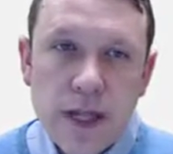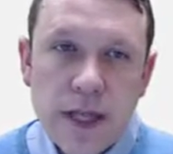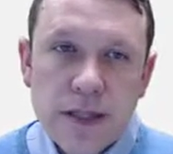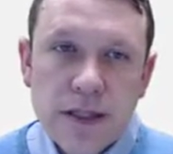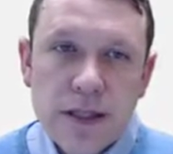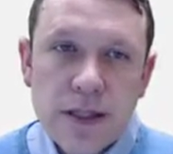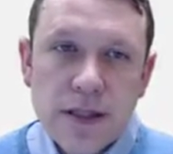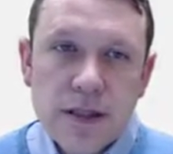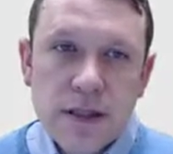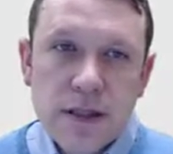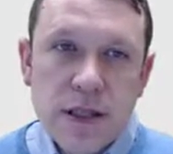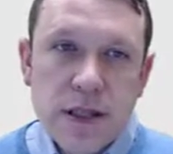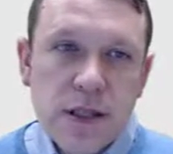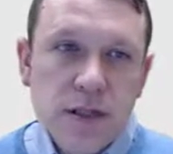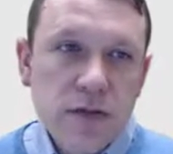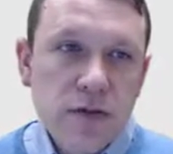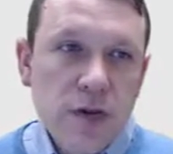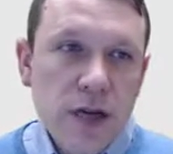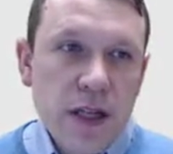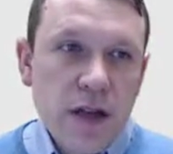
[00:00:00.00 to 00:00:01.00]
So that's this
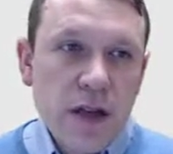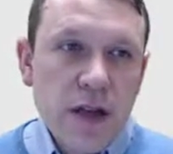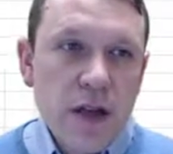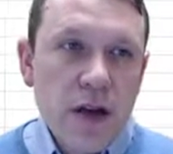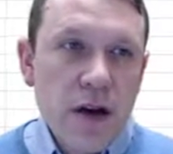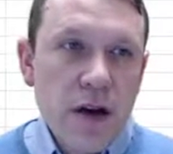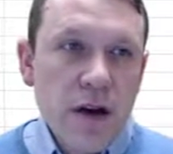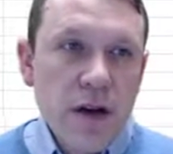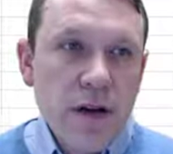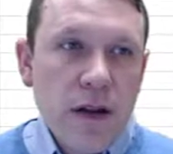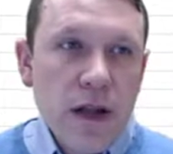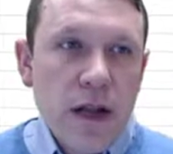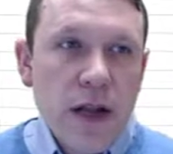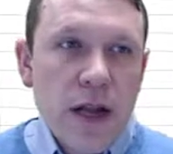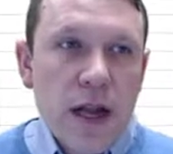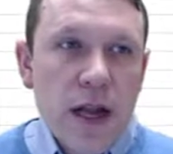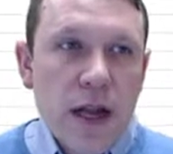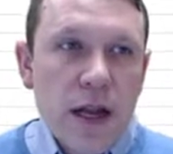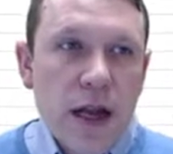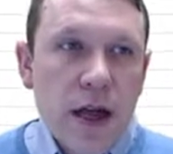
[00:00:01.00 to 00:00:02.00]
selection right there.
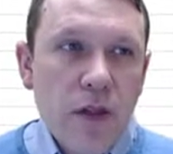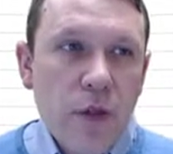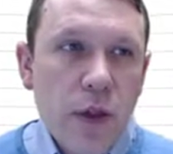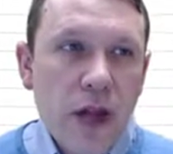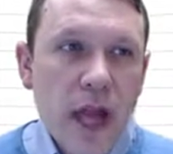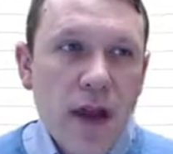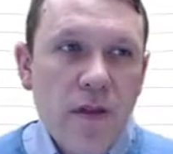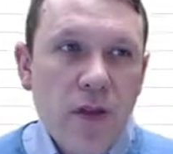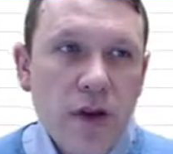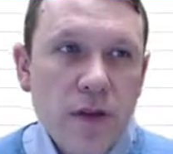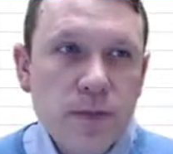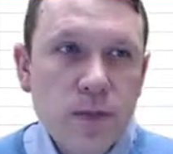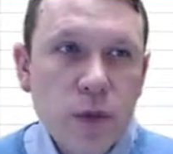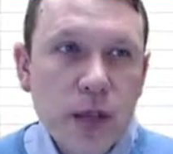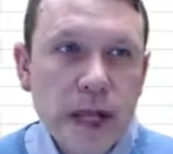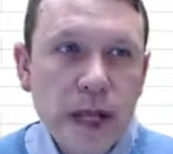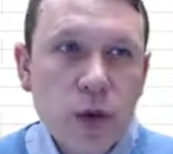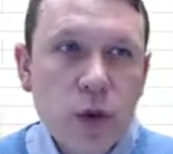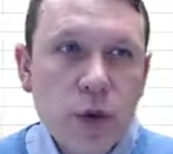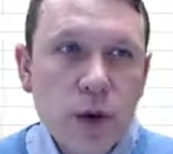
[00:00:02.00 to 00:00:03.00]
Now that we have our
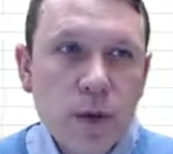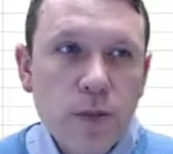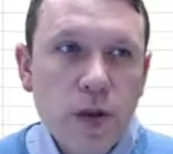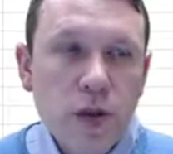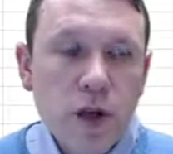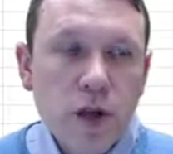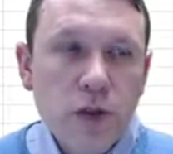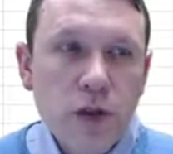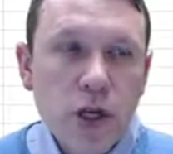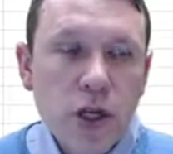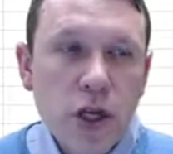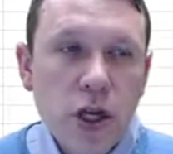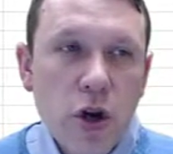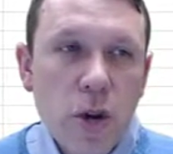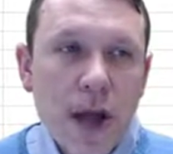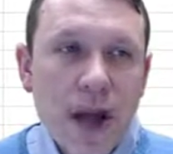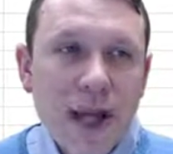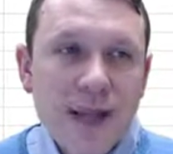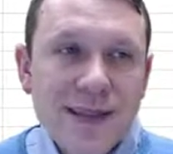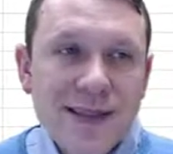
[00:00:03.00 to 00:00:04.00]
blank workbook, we're going to
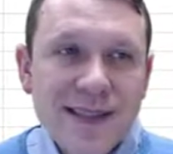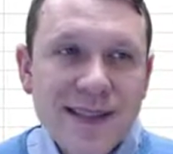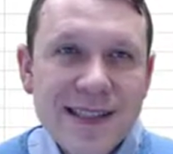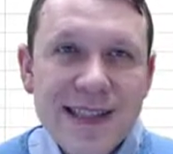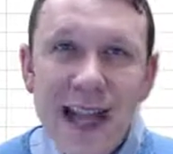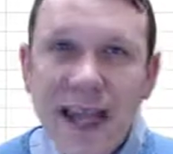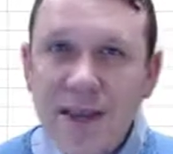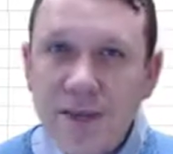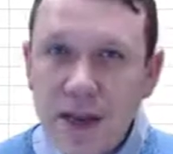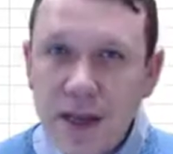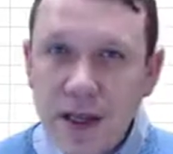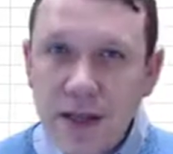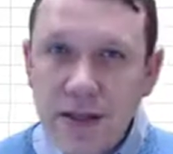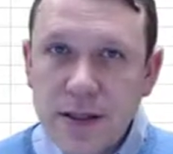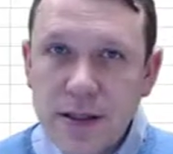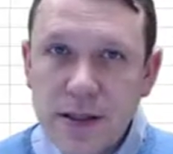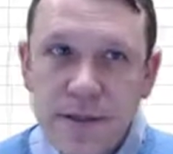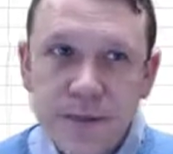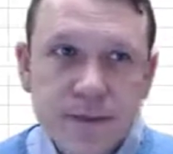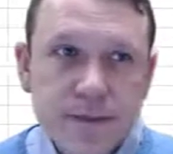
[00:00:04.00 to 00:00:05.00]
go ahead and save
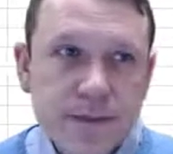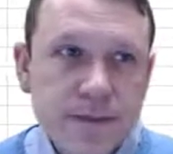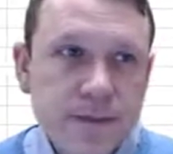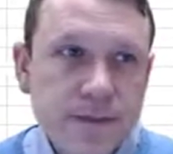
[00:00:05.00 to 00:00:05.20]
it.